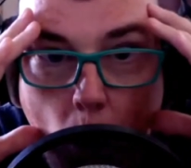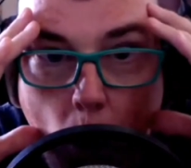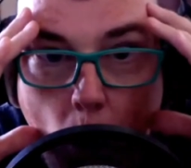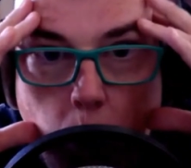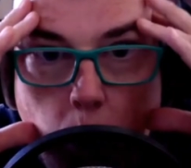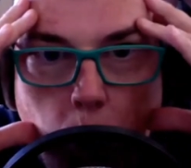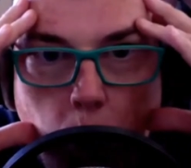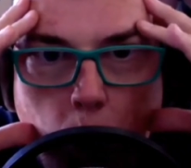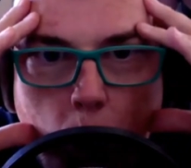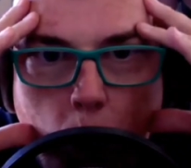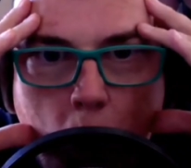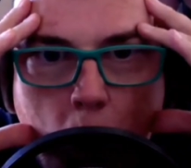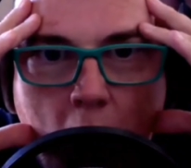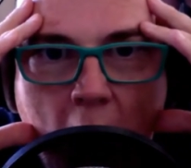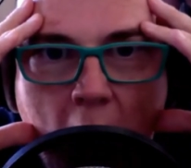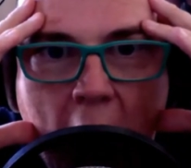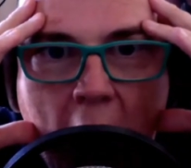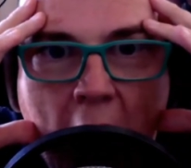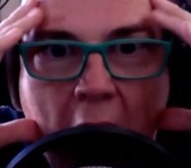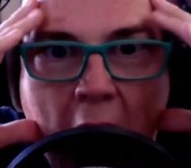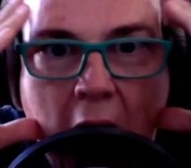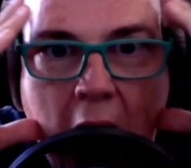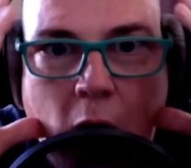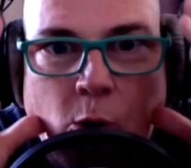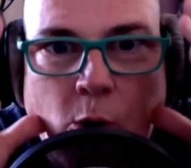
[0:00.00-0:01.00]

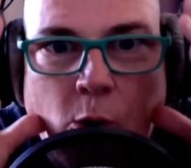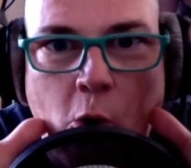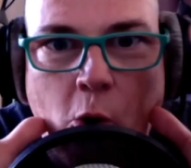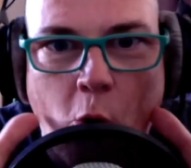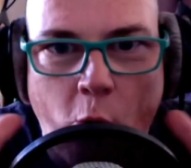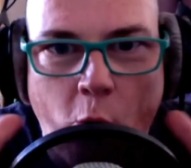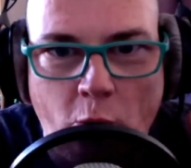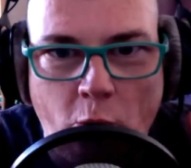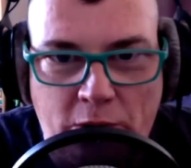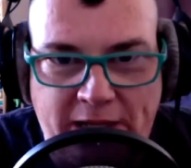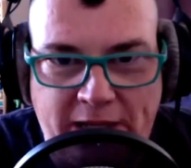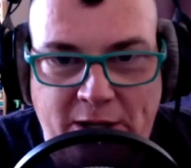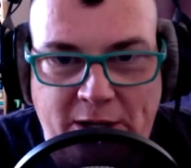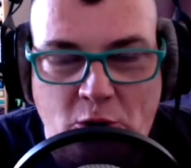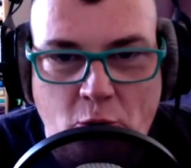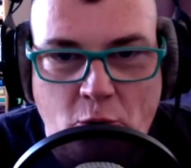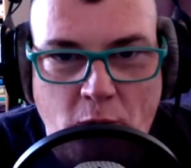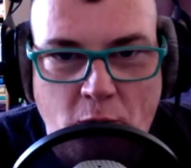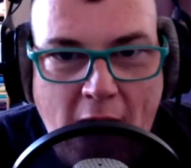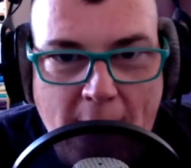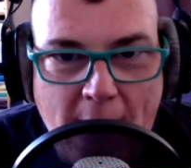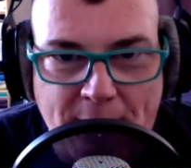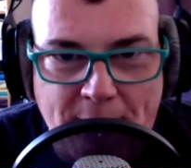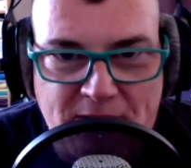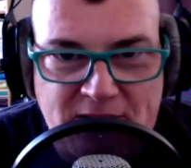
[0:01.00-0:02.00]
wow, holy
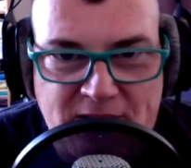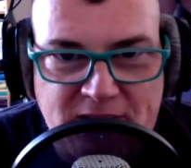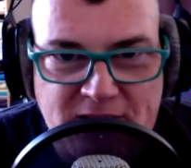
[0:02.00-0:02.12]
crap,